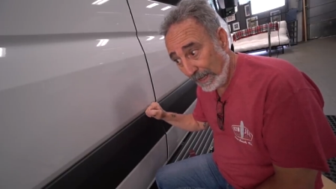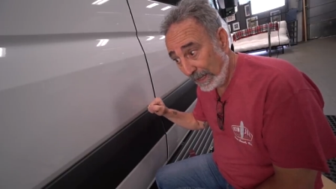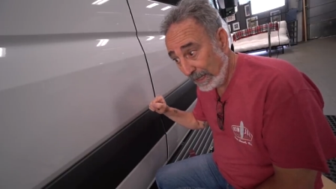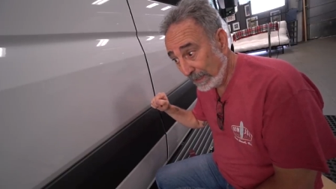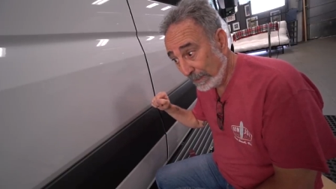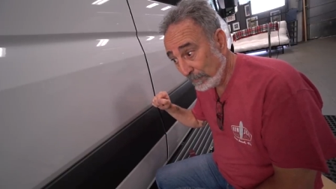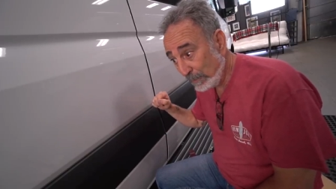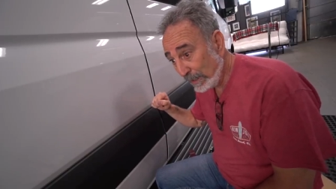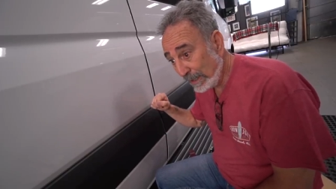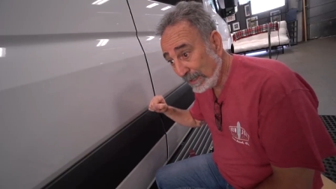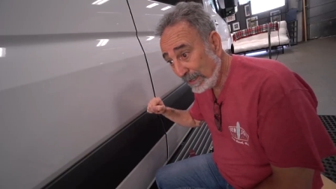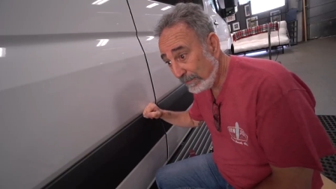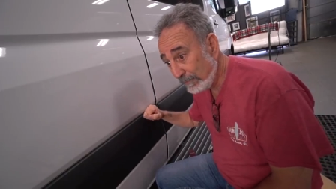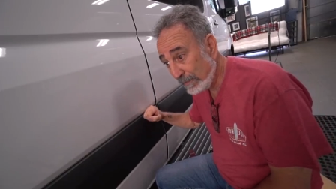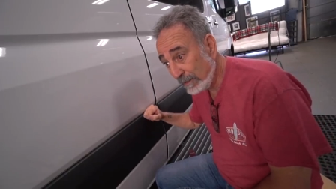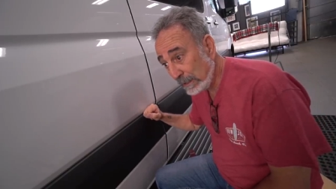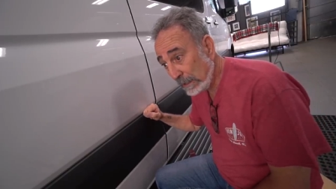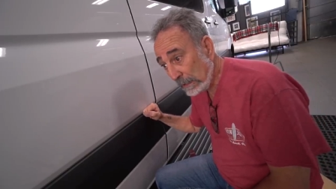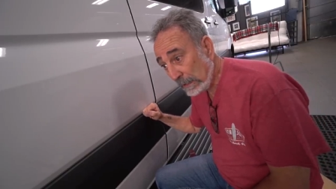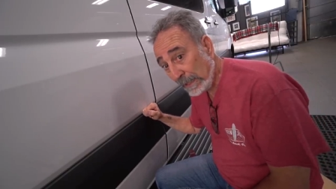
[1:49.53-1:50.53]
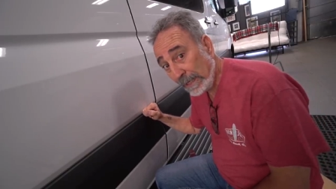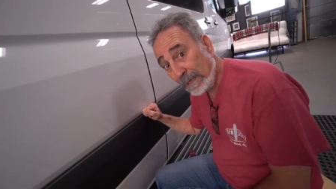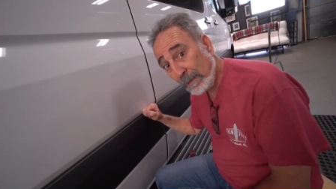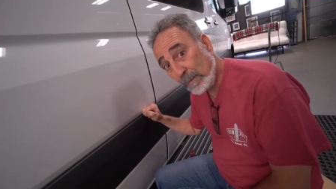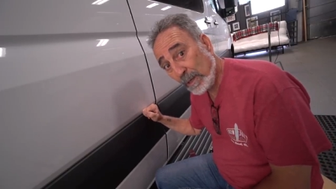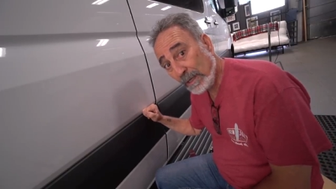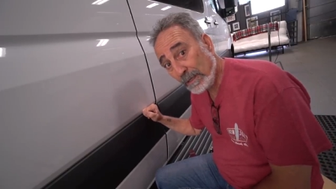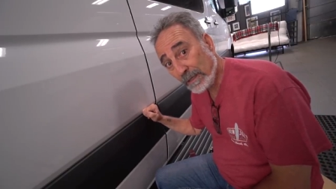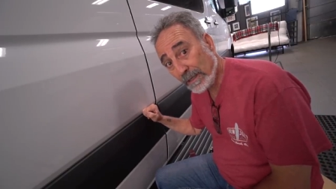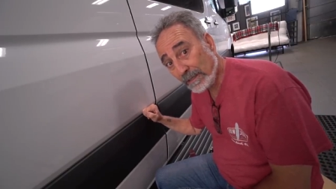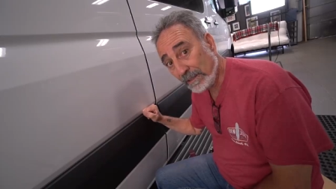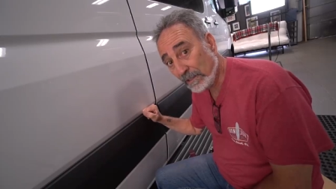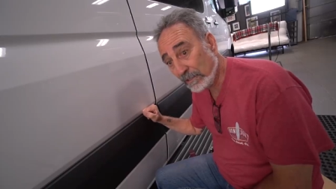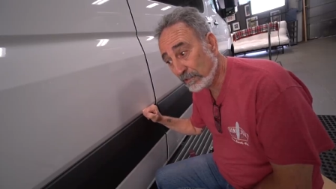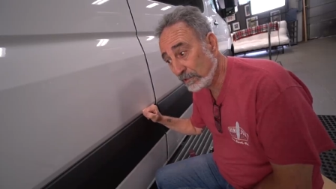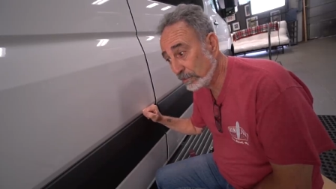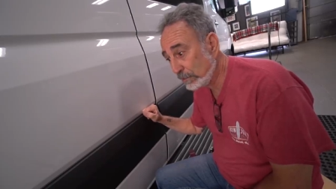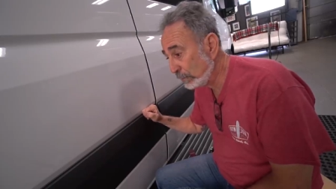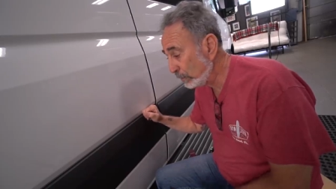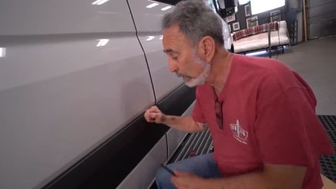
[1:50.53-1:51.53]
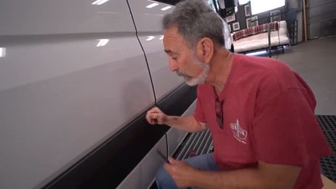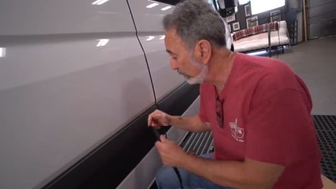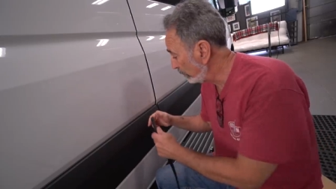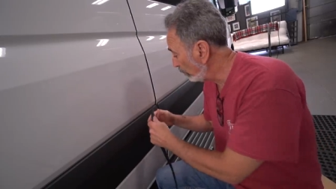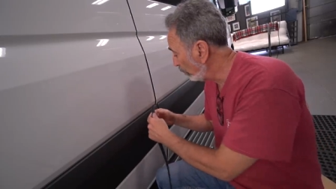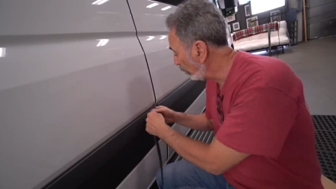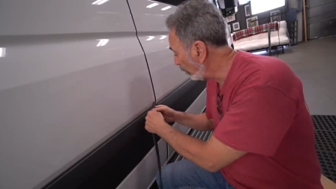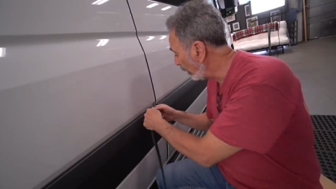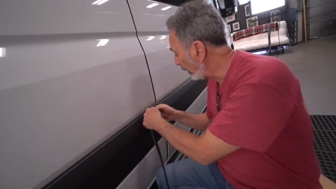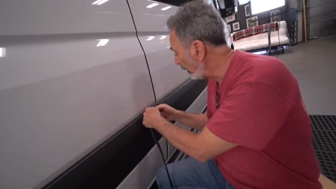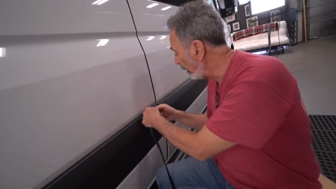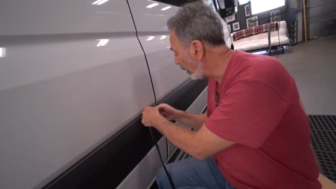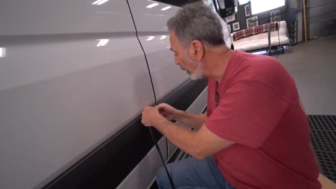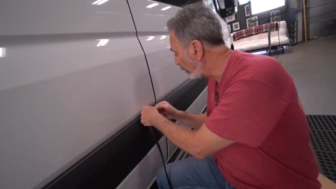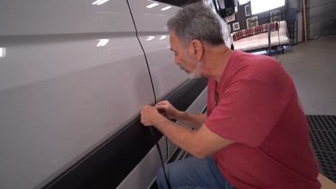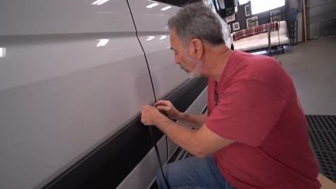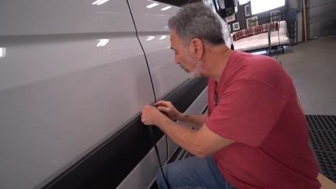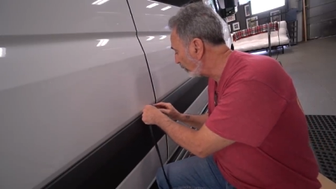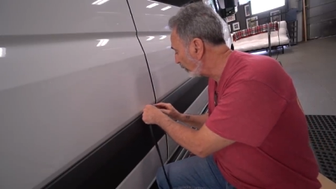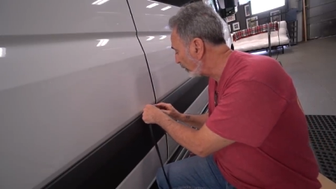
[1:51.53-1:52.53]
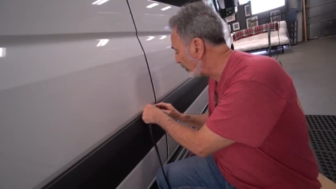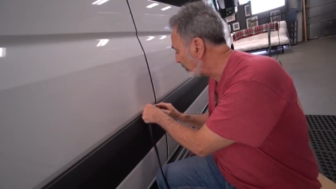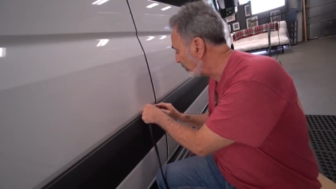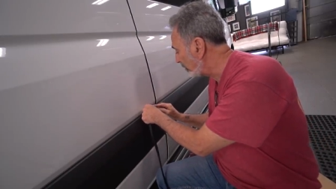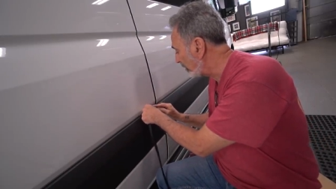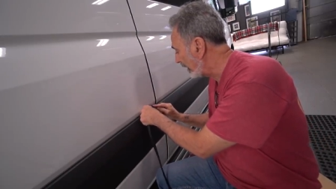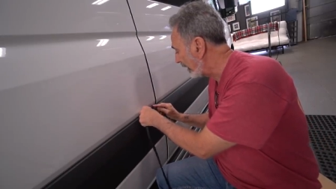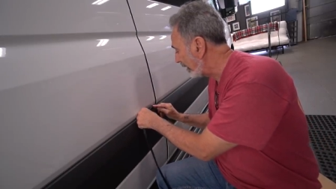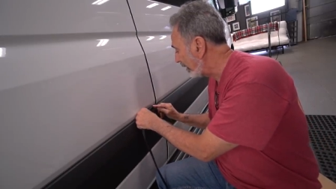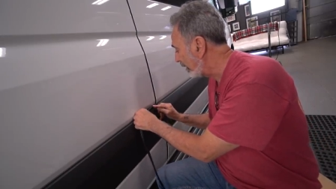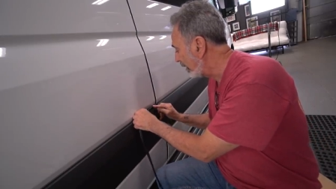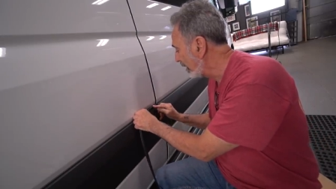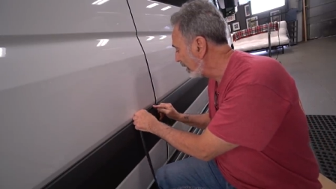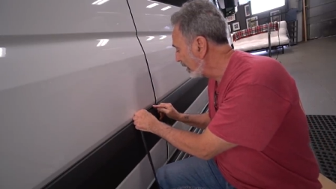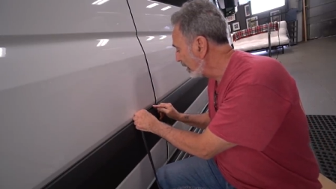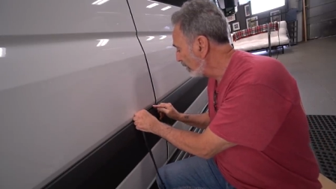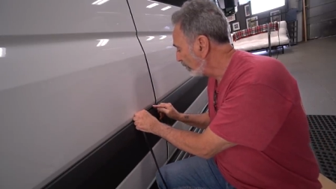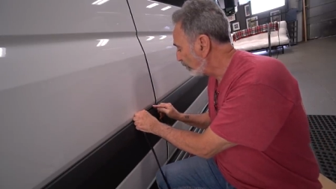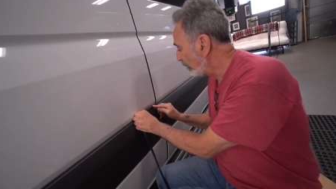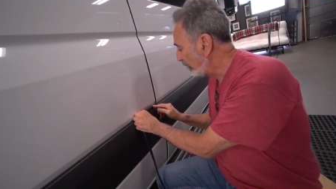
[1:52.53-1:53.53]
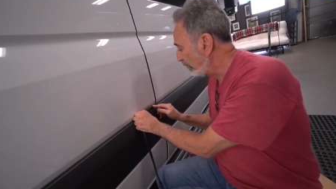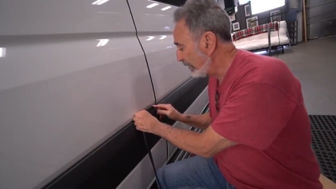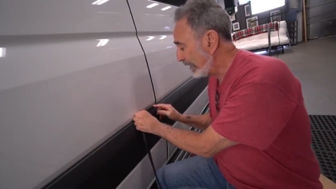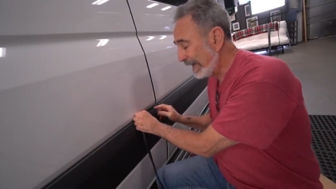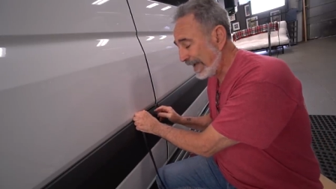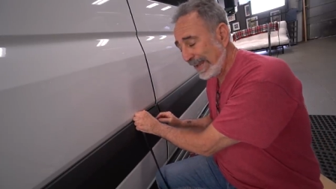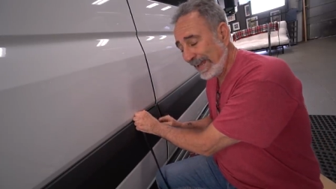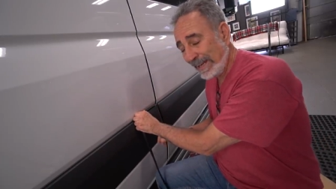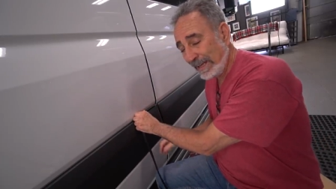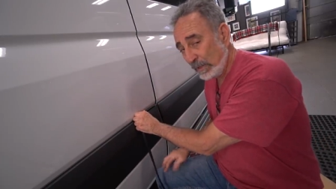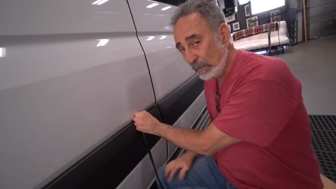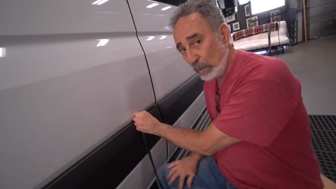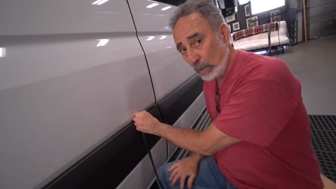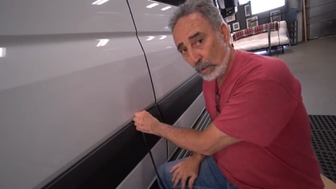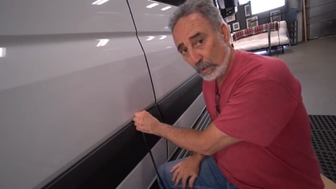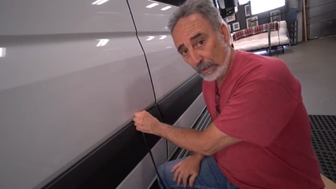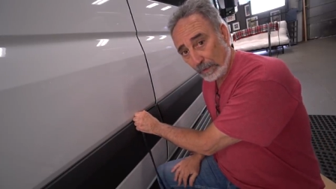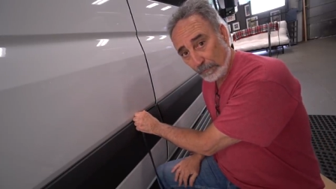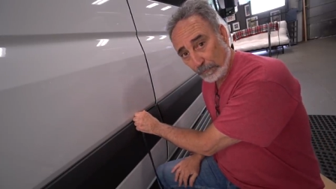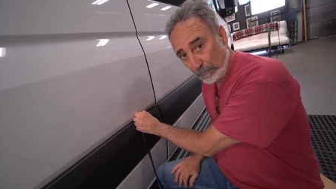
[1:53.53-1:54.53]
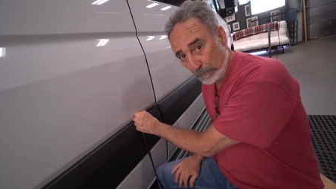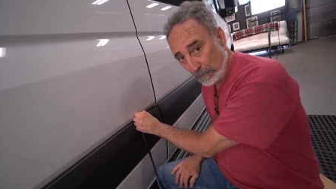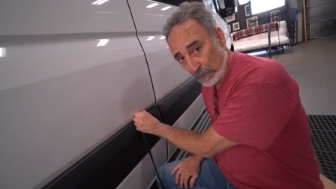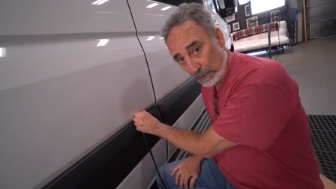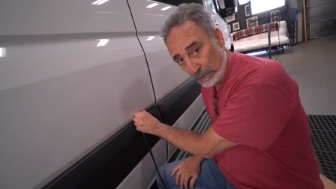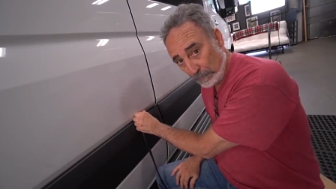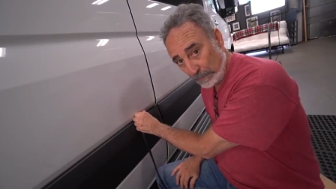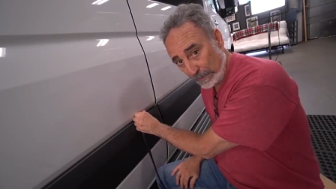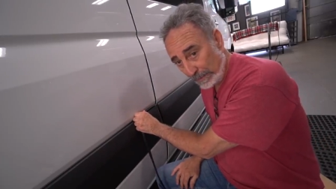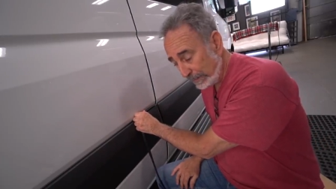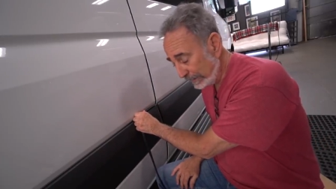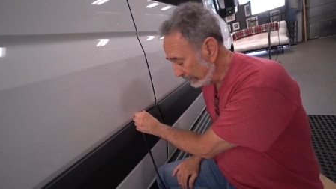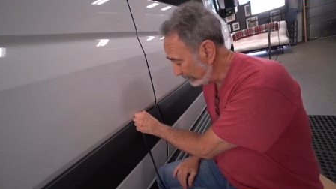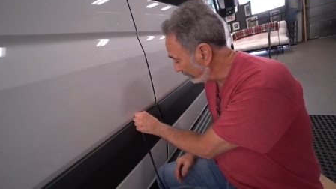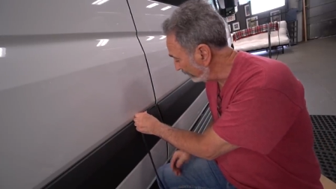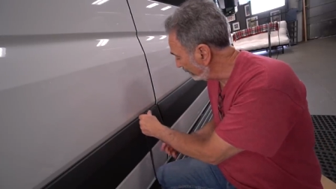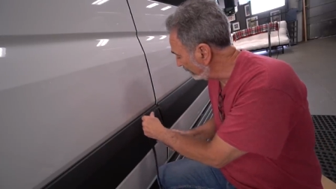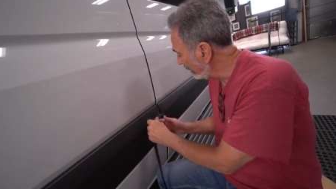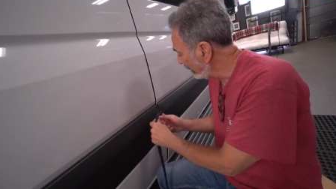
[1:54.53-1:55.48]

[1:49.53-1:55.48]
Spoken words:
And I'm not even claiming that this is going to 100% prevent any water from coming in.